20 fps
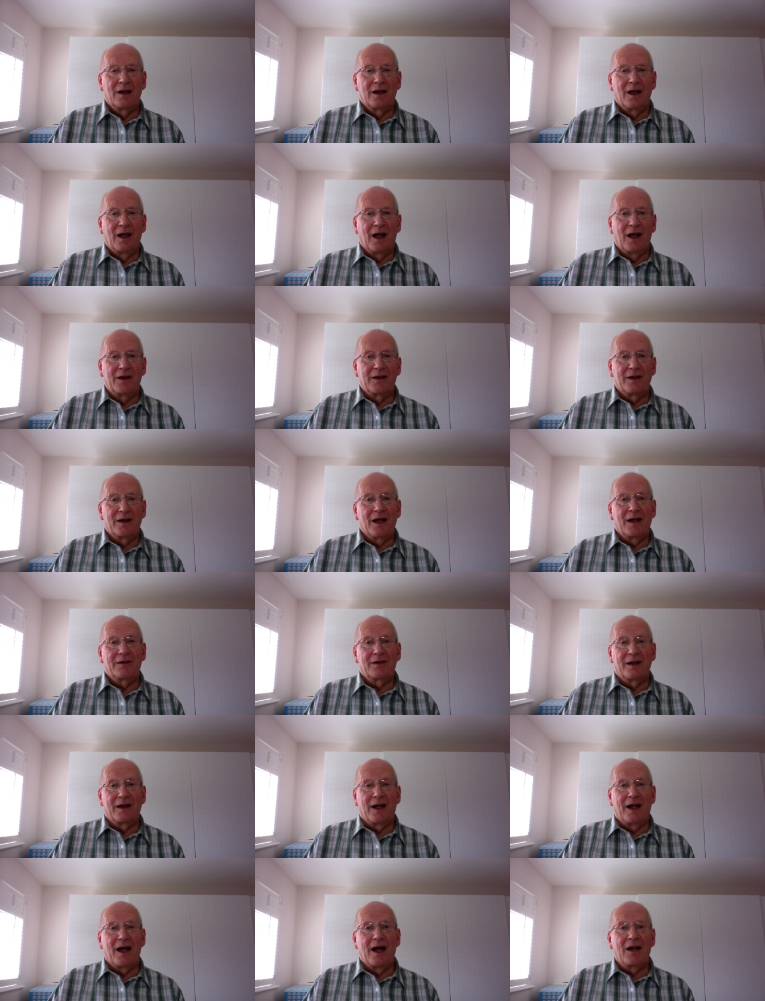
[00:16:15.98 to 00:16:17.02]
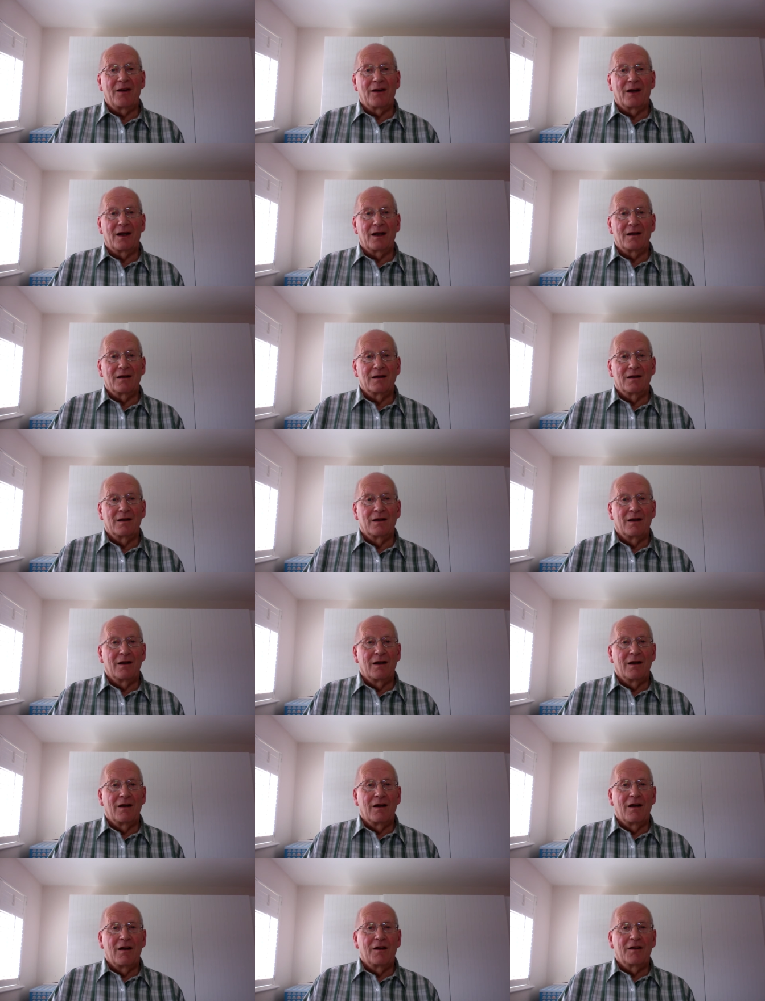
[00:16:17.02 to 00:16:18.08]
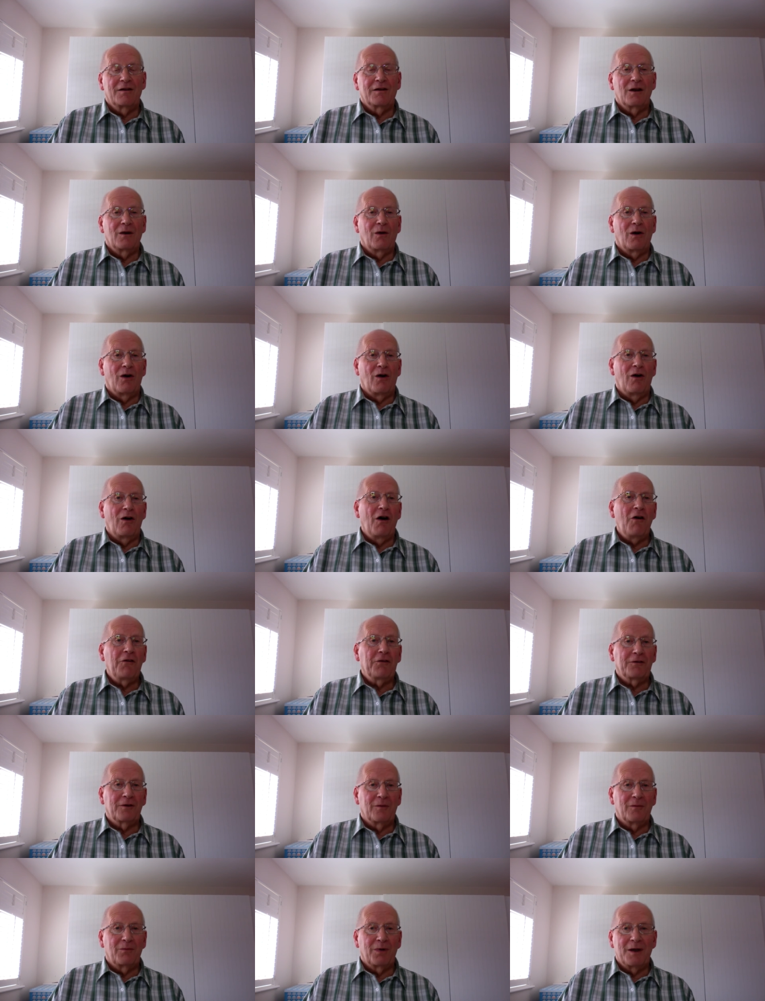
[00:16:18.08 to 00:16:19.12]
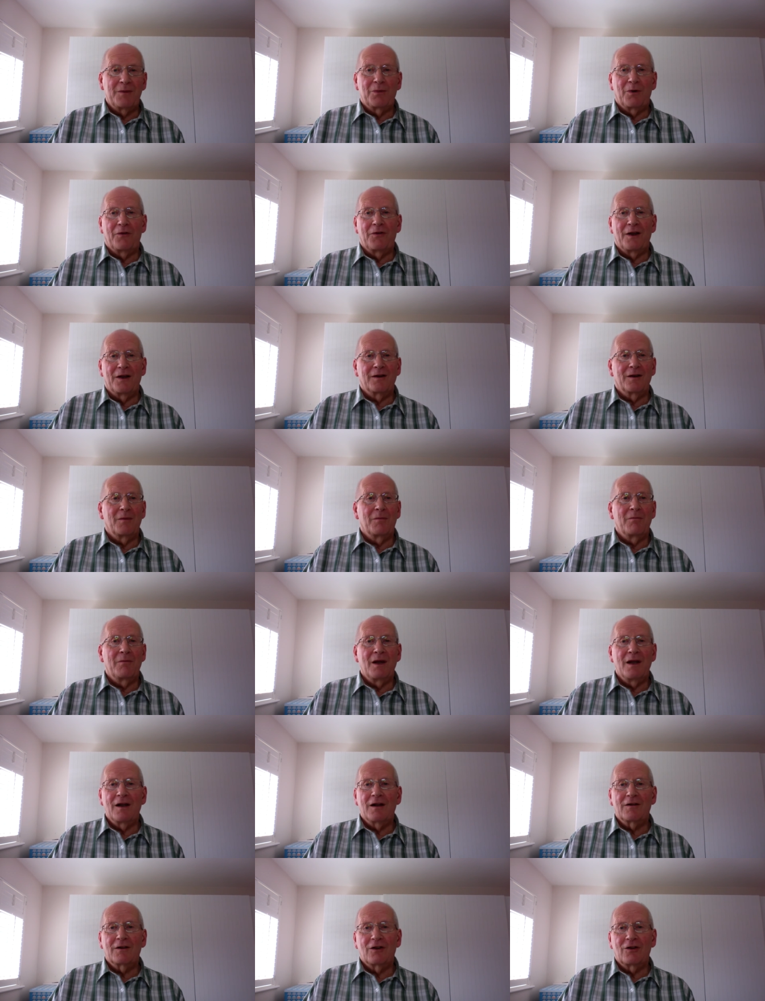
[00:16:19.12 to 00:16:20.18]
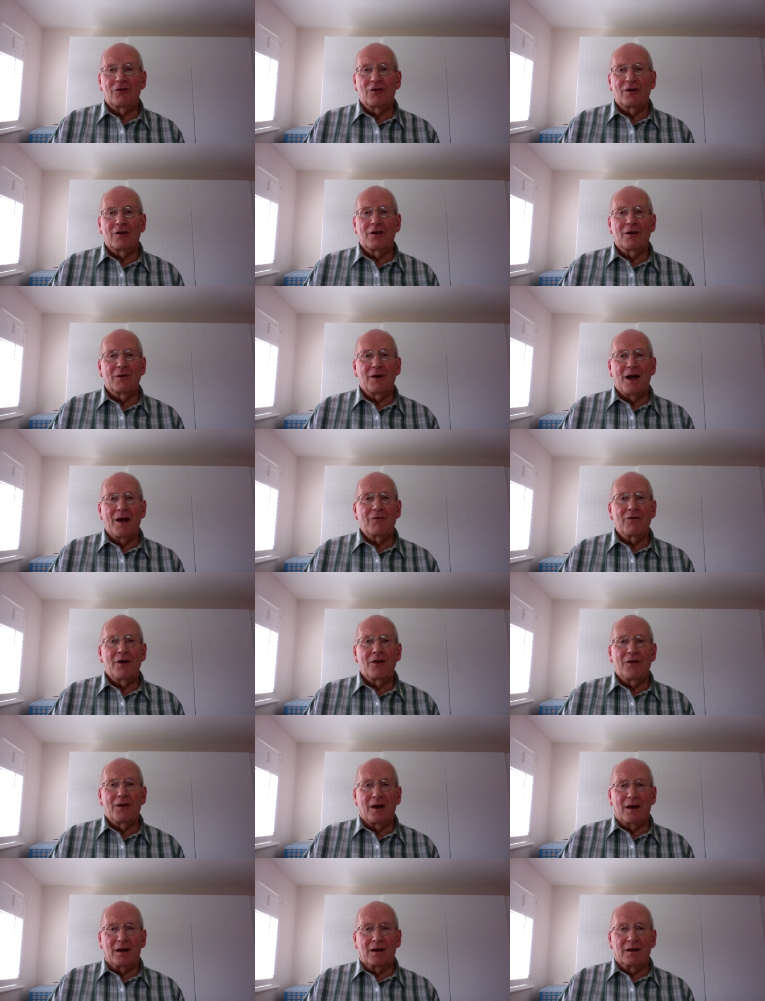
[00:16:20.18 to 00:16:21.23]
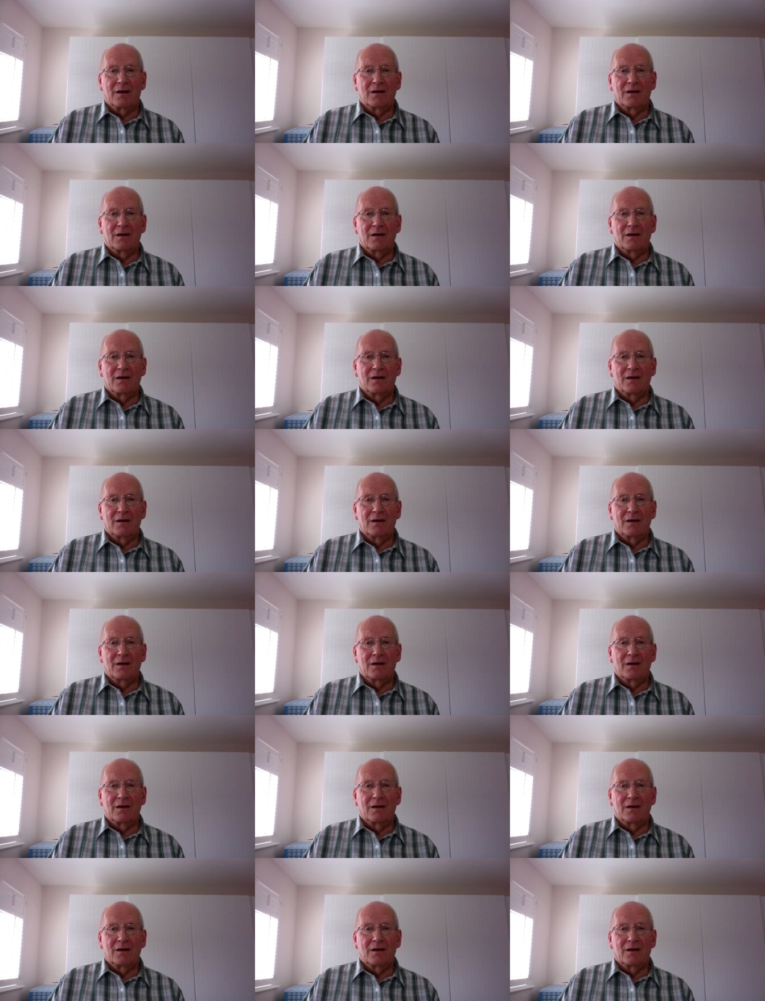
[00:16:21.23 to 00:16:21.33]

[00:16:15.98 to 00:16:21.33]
And yet, in our day, so often people think the minister should do everything